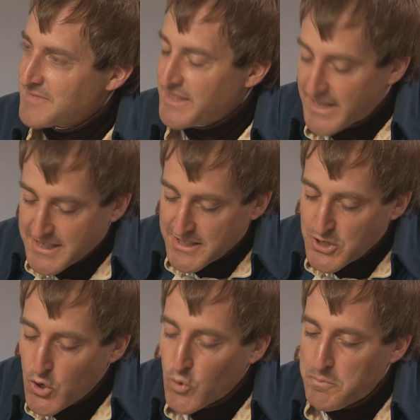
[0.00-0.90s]
Let
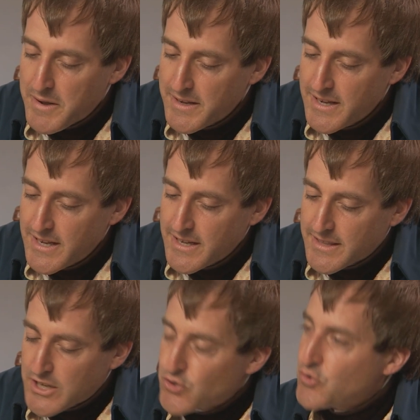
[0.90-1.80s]
us hope
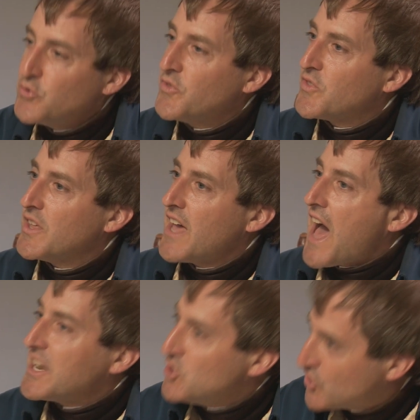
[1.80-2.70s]
that truth
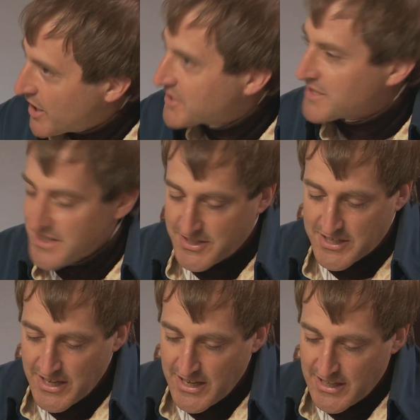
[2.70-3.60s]
and
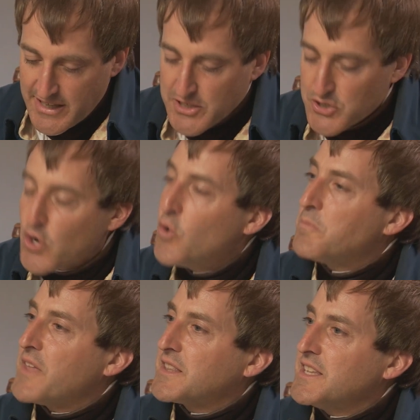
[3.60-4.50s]
justice. Let us
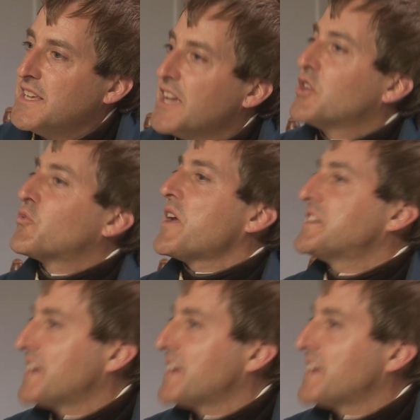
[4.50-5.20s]
hope that the great